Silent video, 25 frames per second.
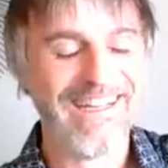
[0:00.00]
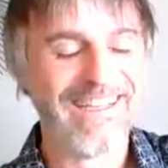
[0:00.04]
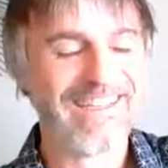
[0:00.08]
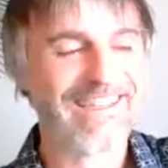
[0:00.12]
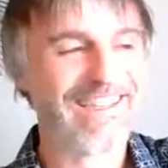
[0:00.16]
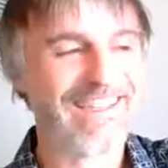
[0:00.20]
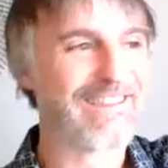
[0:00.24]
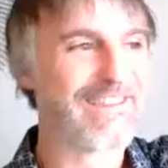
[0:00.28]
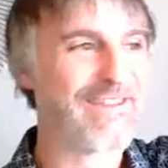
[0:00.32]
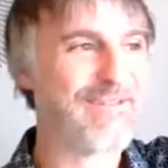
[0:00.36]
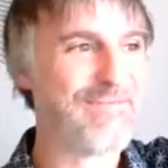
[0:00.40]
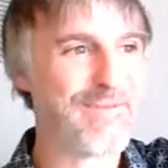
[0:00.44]

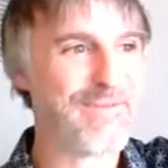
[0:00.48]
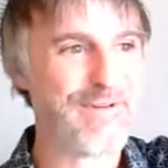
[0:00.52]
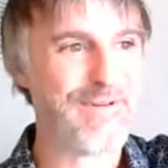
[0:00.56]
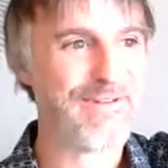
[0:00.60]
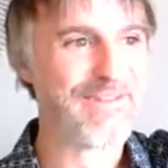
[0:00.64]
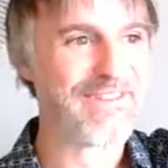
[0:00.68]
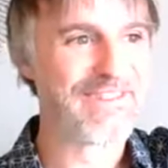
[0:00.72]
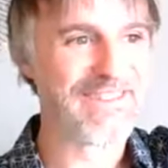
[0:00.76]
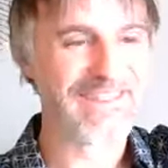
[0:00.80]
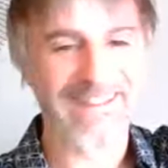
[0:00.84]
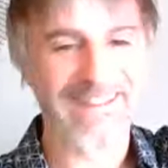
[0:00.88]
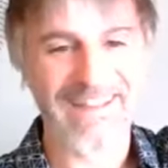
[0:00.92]
that the
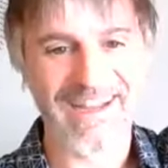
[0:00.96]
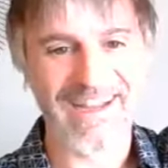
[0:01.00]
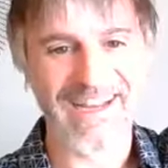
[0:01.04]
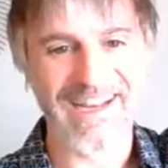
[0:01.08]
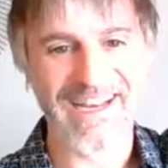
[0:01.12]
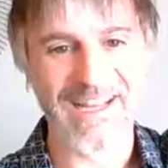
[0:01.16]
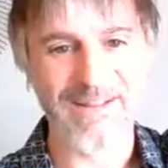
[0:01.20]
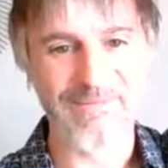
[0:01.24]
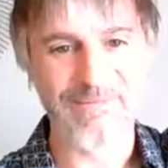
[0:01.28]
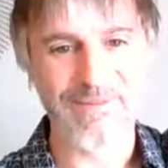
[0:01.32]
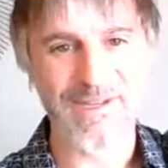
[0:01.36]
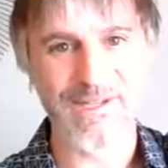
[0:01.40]
moon's
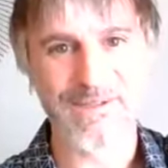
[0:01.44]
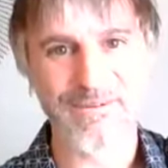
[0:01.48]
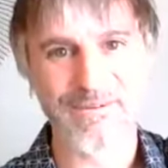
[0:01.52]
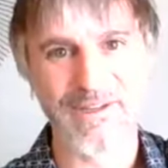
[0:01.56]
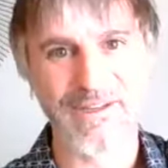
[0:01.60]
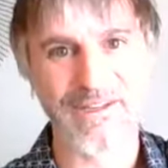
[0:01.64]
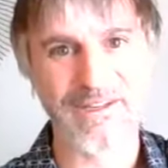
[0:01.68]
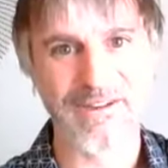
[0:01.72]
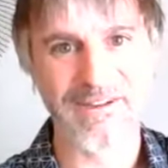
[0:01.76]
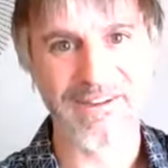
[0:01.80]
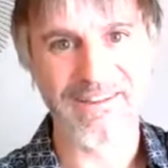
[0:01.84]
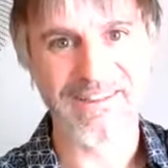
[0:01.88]
aligning
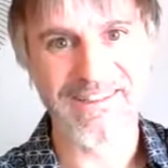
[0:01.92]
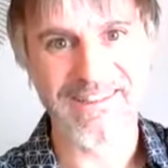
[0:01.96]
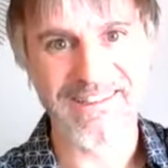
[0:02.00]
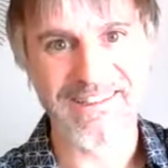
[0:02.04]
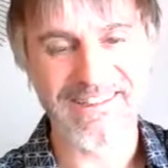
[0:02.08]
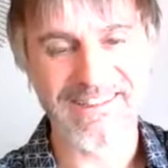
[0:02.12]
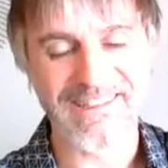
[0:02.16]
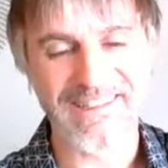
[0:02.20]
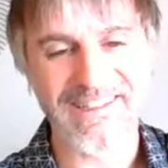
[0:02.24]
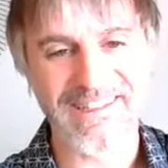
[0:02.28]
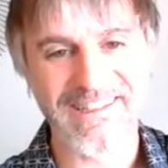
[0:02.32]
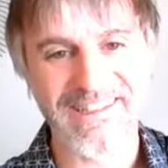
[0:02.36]
between Earth and
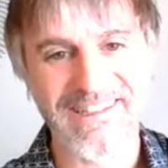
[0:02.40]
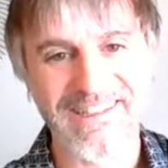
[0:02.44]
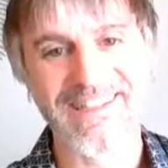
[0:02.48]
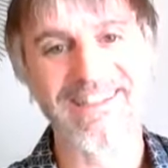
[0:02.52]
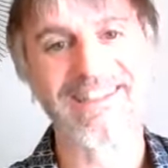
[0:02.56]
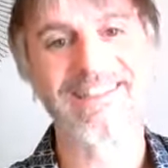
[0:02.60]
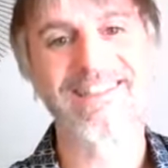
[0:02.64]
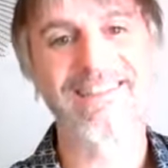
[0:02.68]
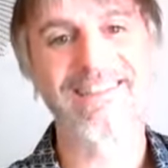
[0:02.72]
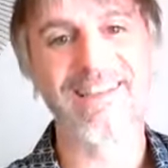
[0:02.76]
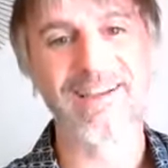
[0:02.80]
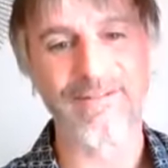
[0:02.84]
Sun,
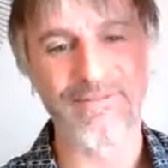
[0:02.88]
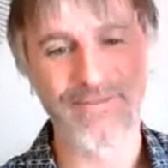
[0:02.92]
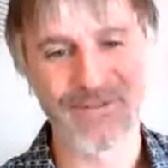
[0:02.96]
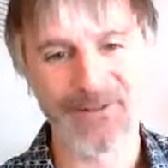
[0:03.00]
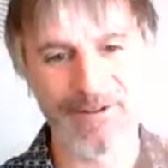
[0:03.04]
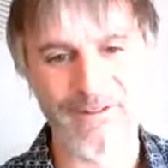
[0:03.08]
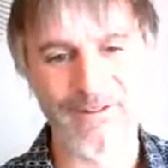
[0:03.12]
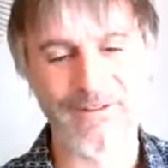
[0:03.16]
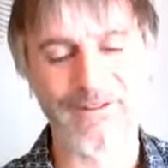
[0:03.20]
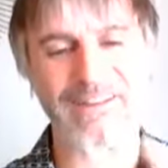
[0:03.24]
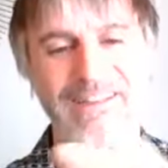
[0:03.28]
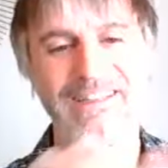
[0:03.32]
except
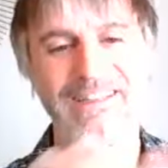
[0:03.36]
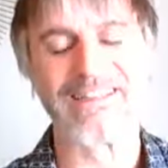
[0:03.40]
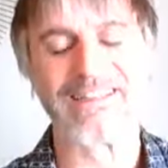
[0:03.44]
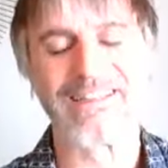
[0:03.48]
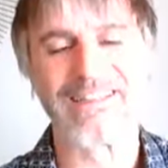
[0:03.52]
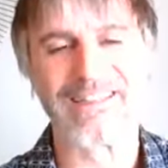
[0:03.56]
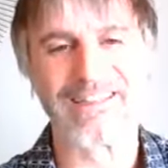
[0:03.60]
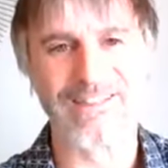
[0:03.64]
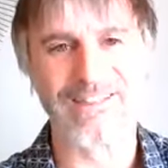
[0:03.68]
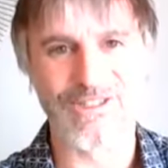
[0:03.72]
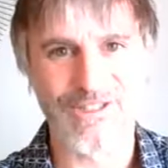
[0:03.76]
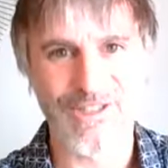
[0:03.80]
for looking
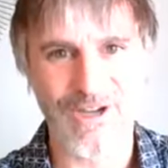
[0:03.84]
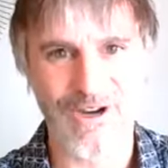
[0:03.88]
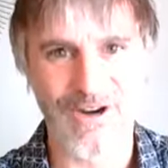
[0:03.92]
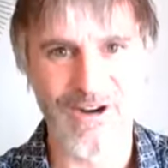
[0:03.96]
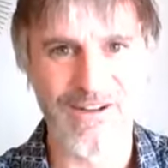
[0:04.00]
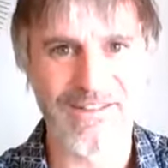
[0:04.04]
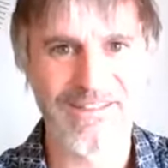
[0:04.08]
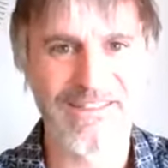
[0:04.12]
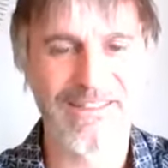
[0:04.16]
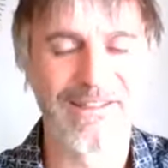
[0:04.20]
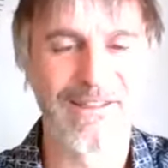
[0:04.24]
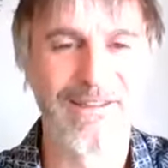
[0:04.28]
to the
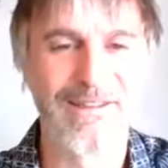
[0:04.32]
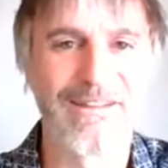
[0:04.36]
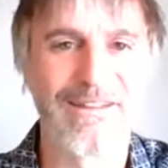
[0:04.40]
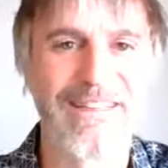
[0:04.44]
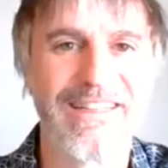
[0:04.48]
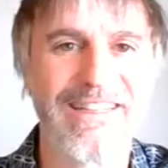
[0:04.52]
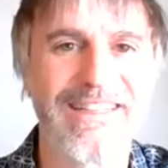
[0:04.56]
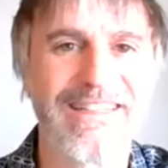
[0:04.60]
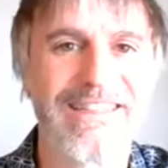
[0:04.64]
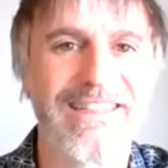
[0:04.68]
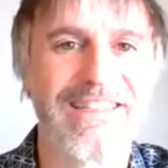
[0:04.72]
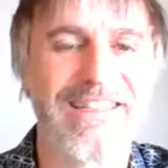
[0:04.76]
charts and
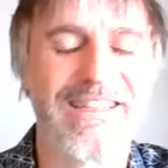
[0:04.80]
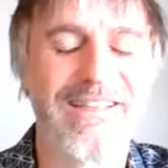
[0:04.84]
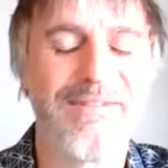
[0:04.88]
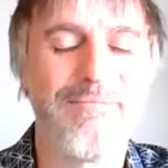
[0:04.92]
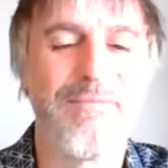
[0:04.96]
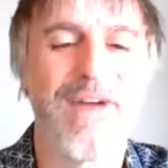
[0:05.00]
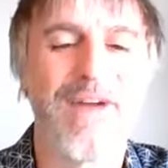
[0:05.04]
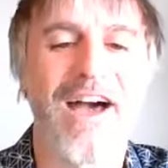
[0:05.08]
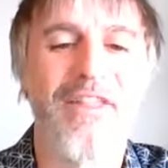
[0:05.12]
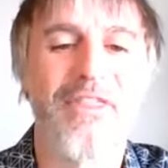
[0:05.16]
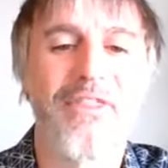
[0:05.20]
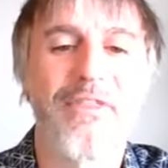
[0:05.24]
looking to the
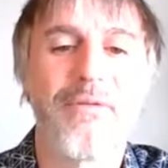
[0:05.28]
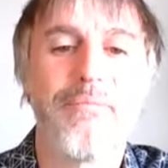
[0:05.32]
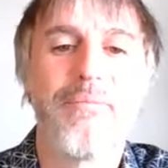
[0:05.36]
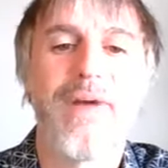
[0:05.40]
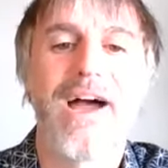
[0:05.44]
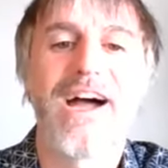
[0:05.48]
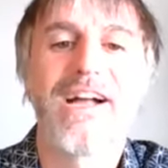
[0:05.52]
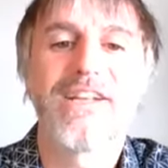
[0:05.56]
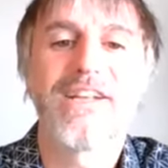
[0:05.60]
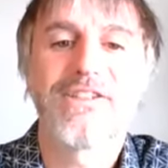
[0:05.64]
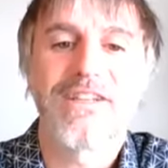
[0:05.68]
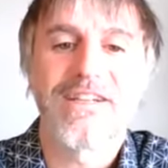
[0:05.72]

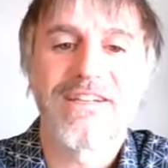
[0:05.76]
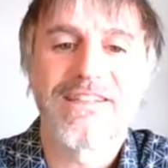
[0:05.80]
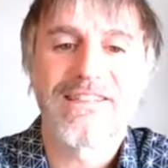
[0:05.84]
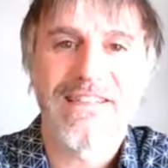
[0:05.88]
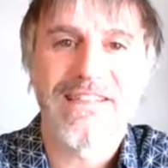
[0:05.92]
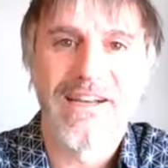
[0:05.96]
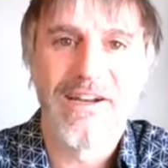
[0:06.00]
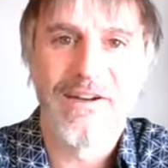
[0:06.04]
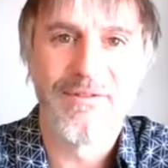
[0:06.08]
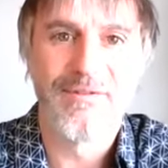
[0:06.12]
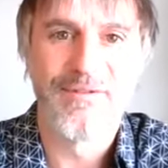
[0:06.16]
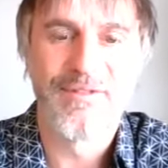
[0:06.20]
mathematics
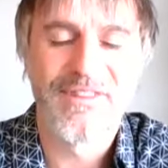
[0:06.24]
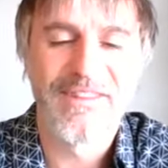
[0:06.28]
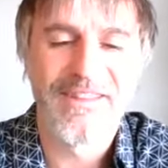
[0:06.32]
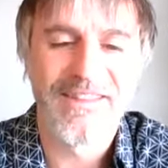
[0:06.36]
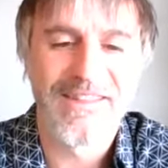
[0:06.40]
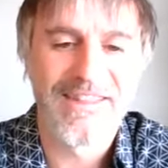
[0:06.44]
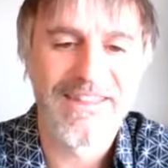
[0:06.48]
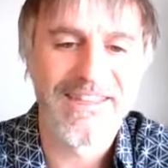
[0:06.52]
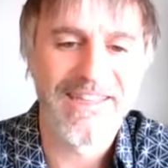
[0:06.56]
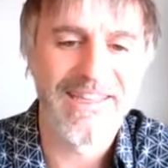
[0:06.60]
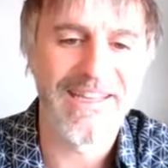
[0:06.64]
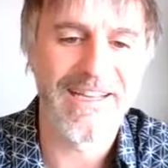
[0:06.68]
of the
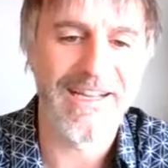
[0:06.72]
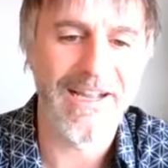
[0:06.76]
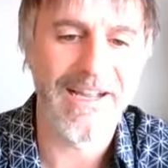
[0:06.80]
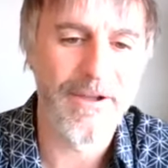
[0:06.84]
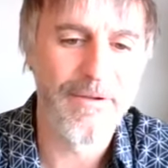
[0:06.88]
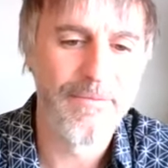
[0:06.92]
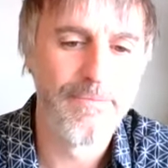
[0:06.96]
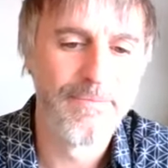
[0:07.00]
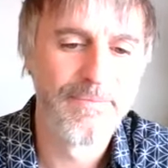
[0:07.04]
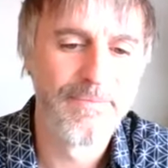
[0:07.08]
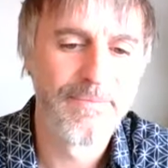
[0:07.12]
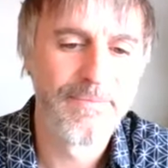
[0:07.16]
thing.
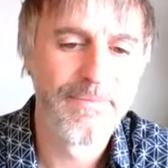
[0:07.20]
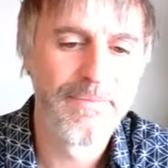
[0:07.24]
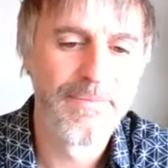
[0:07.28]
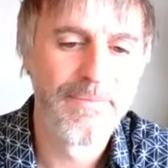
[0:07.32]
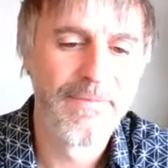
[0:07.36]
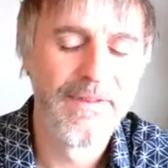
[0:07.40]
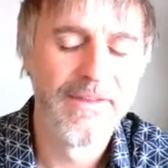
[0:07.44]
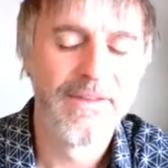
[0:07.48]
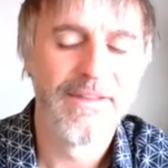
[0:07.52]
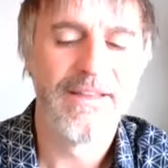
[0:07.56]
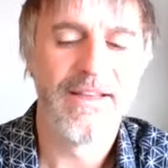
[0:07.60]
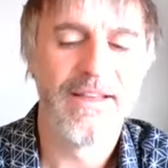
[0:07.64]

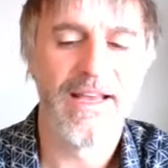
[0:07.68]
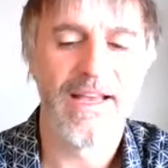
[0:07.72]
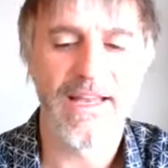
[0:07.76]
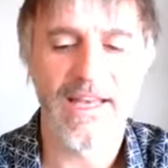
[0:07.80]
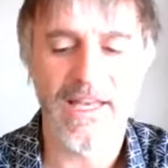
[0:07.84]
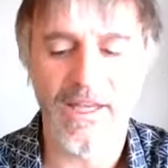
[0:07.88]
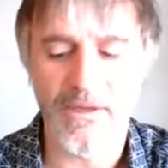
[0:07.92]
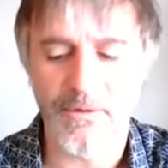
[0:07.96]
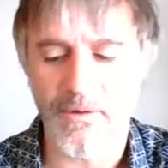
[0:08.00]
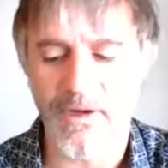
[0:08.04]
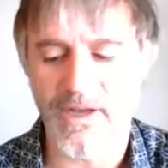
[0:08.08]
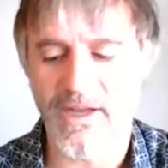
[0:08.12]

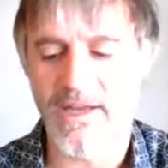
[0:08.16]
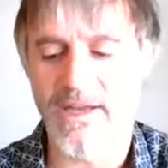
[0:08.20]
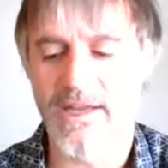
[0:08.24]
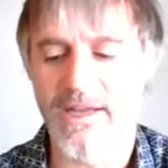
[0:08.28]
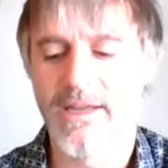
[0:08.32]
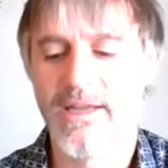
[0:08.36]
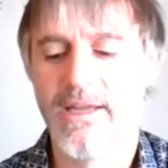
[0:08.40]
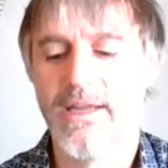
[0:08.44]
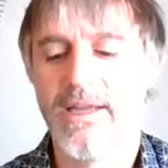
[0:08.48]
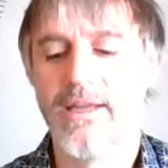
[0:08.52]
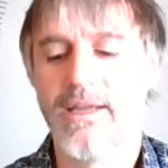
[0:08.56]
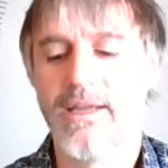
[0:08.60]
Anyway,